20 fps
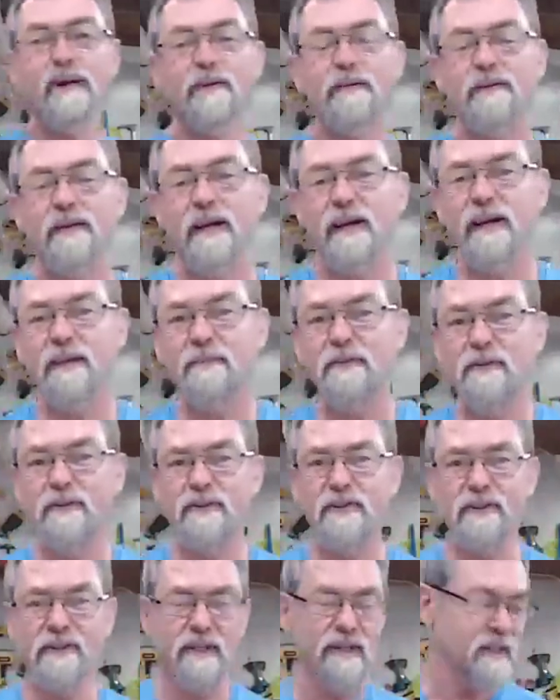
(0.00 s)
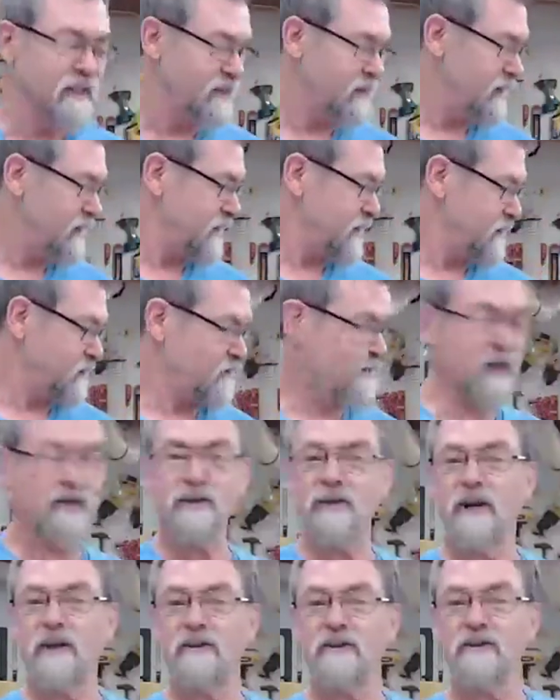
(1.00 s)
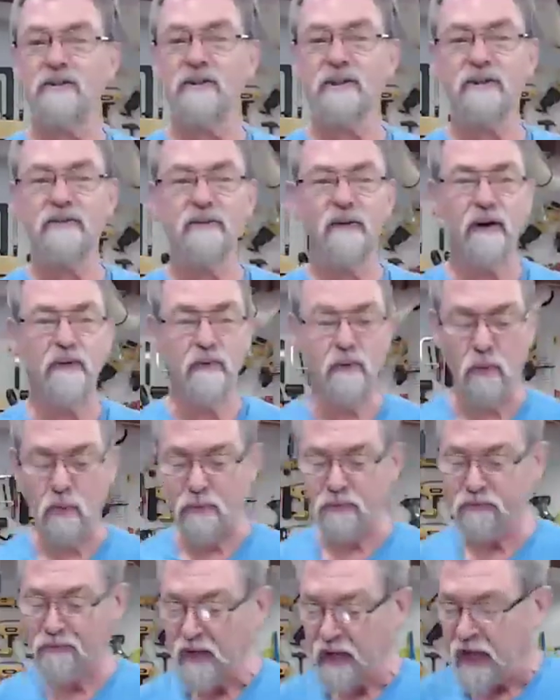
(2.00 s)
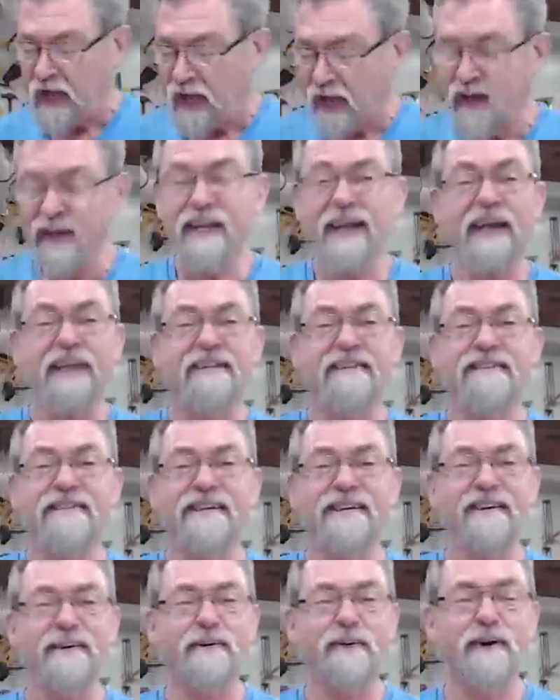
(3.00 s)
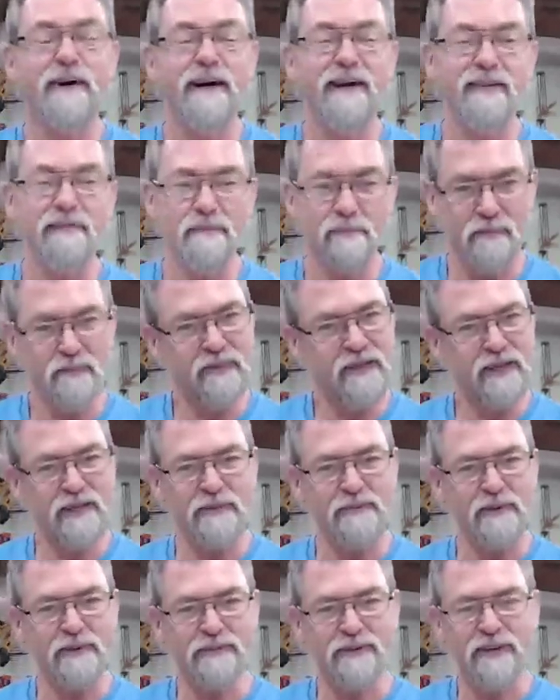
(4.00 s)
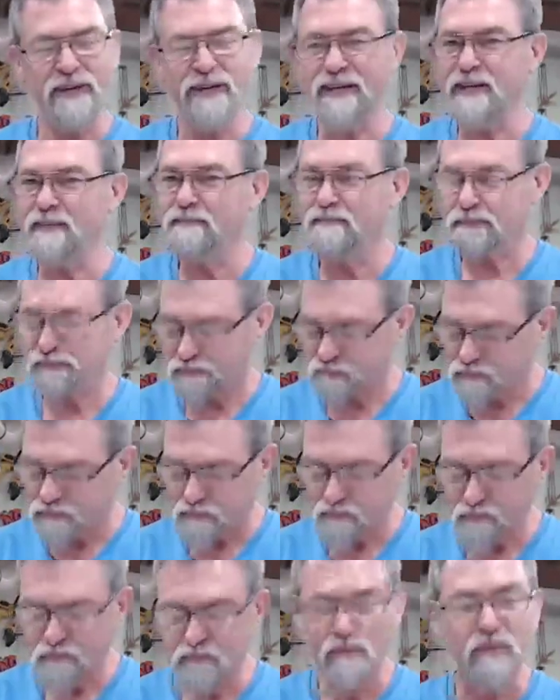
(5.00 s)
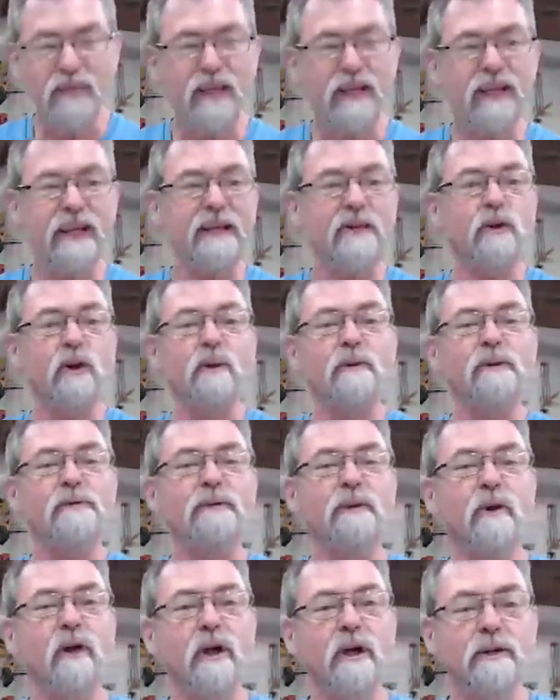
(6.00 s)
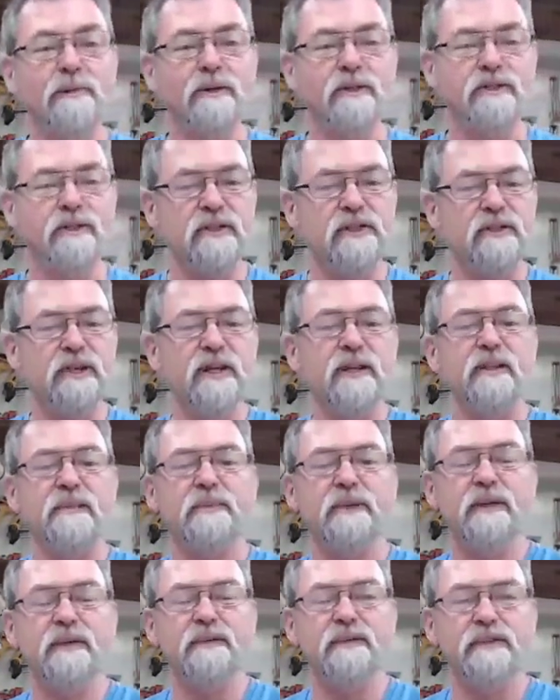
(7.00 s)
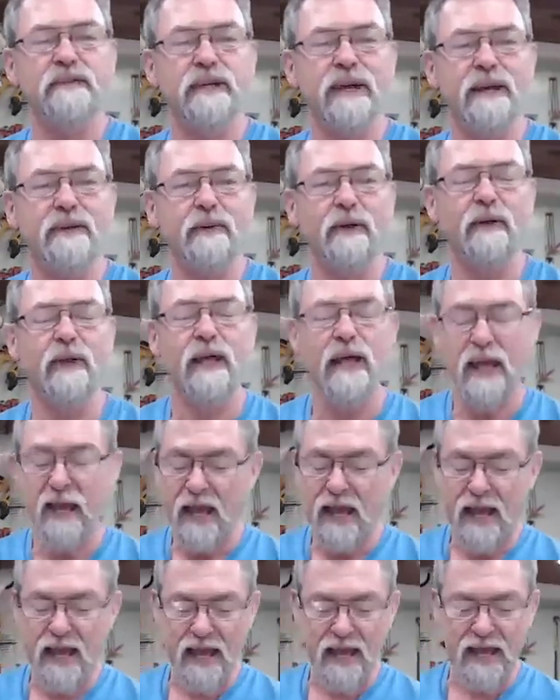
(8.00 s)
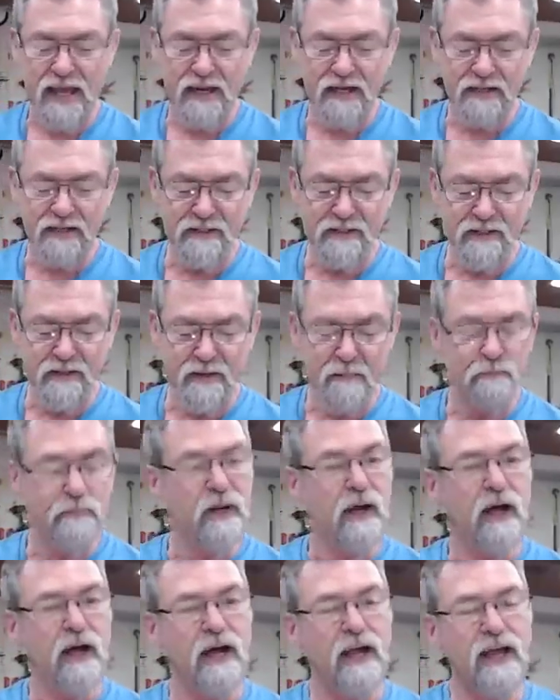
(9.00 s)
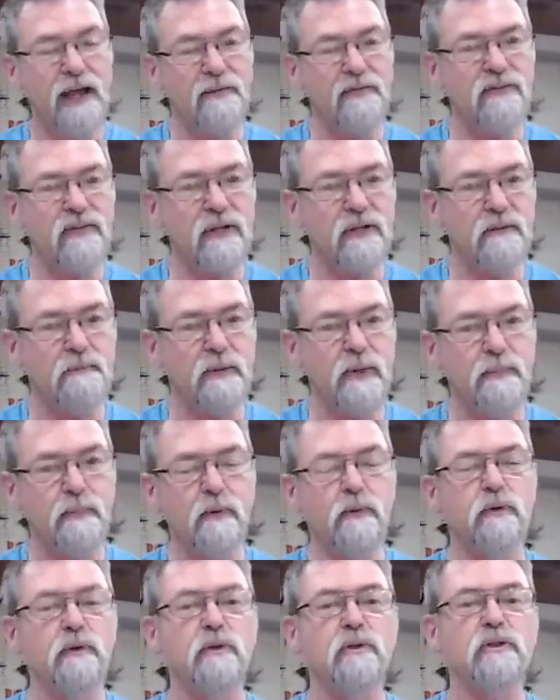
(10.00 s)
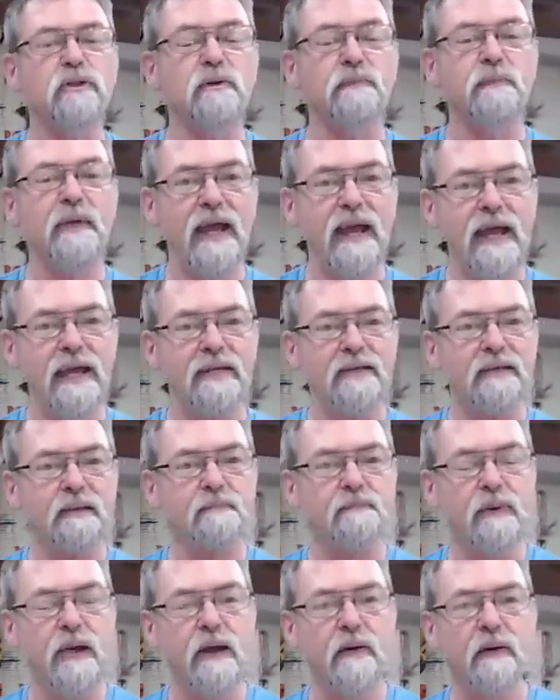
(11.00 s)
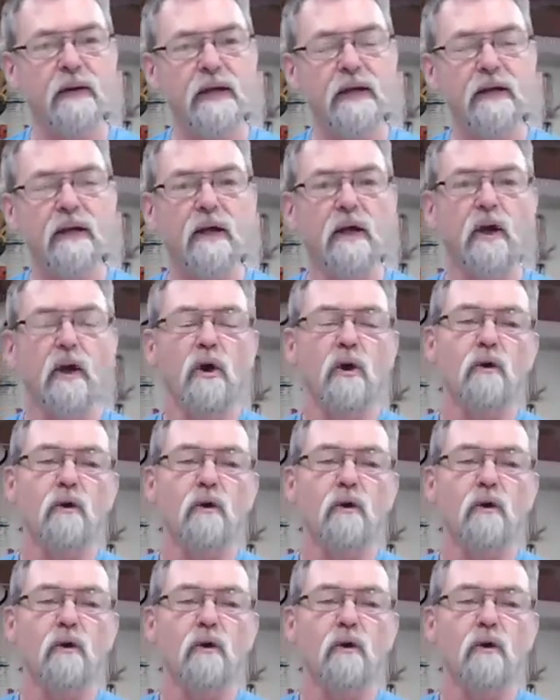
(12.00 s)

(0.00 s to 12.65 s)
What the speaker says: of my extraction hoses just fell off the wall. Okay, so that's a bit freaky. Okay, normally for condiments to sit in the middle of the table, and but I have seen people use them as a bearing